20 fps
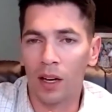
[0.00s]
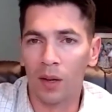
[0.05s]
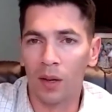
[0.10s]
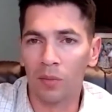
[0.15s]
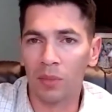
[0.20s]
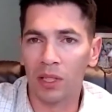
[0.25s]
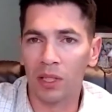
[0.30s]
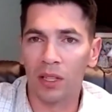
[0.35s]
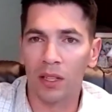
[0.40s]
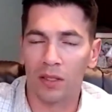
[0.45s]

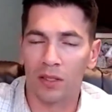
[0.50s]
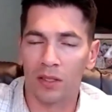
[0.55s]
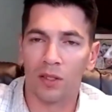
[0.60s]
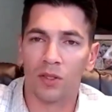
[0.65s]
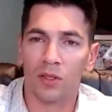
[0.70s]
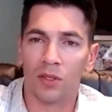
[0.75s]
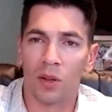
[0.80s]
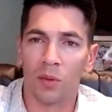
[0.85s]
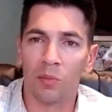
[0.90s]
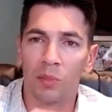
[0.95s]
because
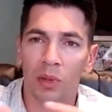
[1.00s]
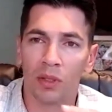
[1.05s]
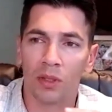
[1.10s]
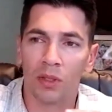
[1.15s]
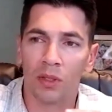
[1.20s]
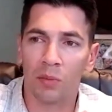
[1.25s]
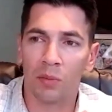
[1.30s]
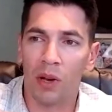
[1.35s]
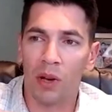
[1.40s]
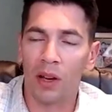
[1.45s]
those are
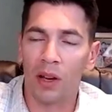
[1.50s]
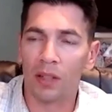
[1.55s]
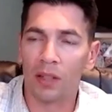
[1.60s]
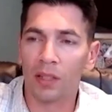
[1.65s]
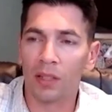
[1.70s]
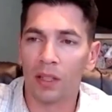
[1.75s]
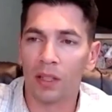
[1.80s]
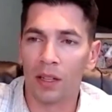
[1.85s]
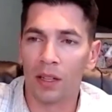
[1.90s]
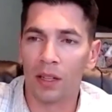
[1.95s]
built
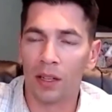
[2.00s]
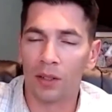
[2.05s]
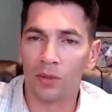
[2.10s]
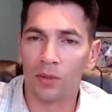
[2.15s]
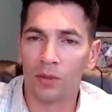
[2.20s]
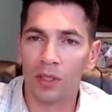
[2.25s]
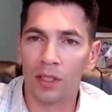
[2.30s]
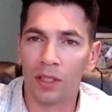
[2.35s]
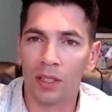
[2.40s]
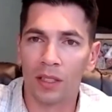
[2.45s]
upon
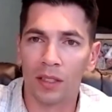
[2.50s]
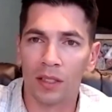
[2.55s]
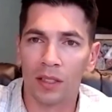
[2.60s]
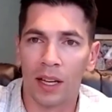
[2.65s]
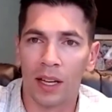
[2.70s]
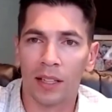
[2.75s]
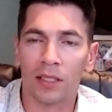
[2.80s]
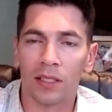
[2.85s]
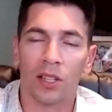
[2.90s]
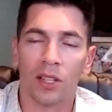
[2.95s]
really
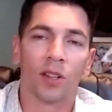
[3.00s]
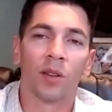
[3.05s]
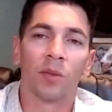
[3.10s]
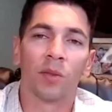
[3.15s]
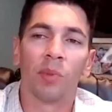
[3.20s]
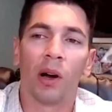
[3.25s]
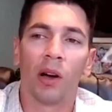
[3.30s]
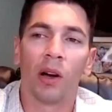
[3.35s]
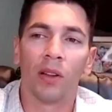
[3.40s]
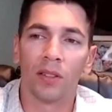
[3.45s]
that
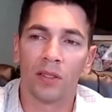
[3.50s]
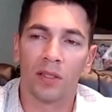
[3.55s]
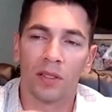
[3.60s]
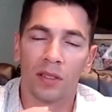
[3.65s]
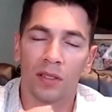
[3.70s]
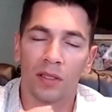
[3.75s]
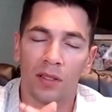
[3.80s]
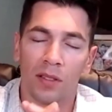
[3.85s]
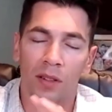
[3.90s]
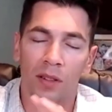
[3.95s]
term
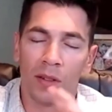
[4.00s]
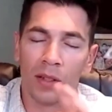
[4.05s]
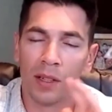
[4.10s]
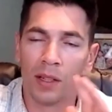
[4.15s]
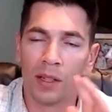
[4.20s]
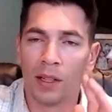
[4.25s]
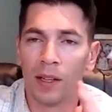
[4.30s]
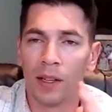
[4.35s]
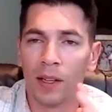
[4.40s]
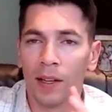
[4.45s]
policy. So,
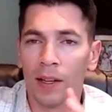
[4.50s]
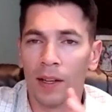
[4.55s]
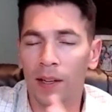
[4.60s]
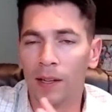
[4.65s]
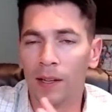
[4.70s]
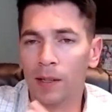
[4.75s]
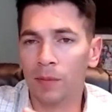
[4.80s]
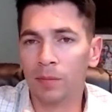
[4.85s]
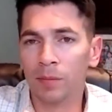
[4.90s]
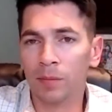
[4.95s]

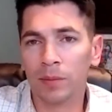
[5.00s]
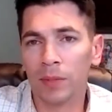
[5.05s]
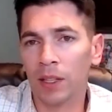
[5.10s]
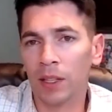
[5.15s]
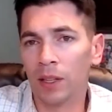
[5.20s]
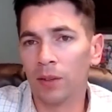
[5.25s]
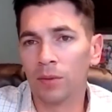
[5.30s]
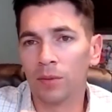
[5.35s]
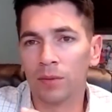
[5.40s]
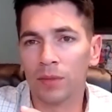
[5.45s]
you
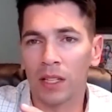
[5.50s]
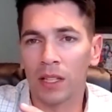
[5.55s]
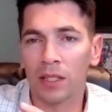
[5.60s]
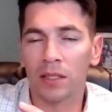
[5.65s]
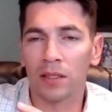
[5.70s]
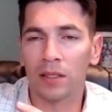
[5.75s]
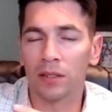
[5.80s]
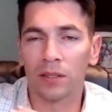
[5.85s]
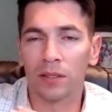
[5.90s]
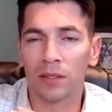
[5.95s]
know,
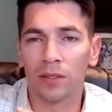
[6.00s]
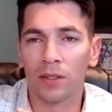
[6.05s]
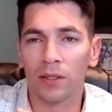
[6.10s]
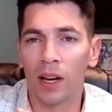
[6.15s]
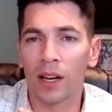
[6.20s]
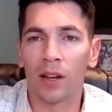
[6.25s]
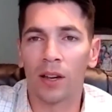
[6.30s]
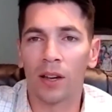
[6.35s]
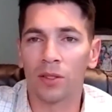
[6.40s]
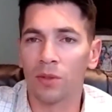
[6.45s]
that's
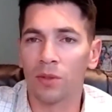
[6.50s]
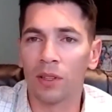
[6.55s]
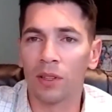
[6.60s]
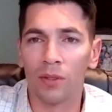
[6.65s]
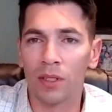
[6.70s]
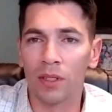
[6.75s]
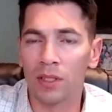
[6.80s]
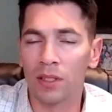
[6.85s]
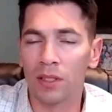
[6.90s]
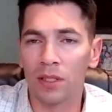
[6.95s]
right now is one of
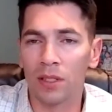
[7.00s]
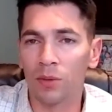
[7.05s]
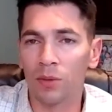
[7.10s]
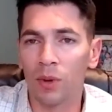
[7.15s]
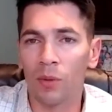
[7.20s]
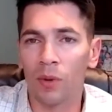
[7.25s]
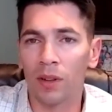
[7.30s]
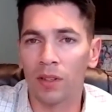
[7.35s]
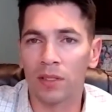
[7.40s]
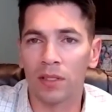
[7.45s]
the reasons that
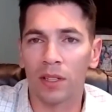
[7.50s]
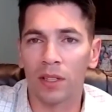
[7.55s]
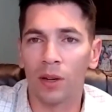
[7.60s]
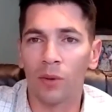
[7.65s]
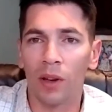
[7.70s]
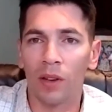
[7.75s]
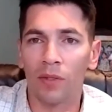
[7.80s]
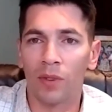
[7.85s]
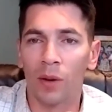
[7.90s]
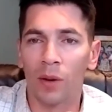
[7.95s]
we want to stay
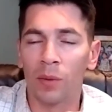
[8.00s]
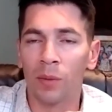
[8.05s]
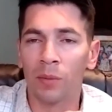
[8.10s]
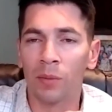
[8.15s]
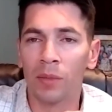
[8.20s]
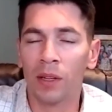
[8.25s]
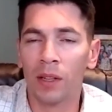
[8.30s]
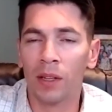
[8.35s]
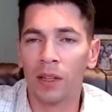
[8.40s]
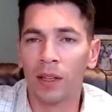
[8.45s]
away from them.
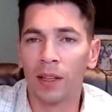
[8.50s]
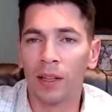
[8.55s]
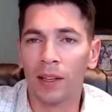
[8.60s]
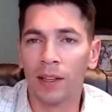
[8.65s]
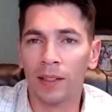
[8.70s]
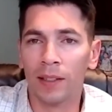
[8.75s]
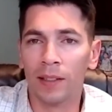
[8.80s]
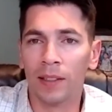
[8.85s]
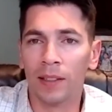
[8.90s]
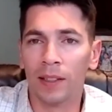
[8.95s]

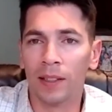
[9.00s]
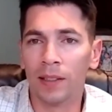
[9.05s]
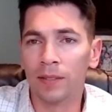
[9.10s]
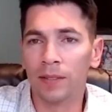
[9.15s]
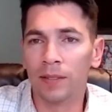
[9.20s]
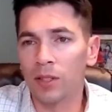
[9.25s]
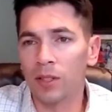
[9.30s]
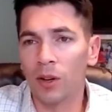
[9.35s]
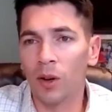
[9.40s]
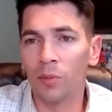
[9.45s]
And
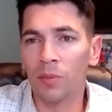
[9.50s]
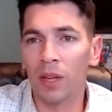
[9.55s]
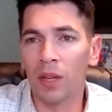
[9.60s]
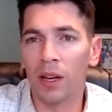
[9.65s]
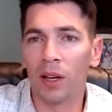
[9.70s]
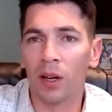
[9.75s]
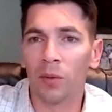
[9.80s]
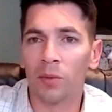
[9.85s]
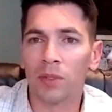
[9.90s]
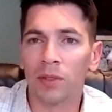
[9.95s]
so I hope
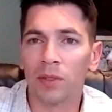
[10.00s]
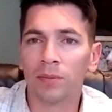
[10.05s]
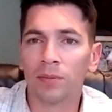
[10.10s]
that helps.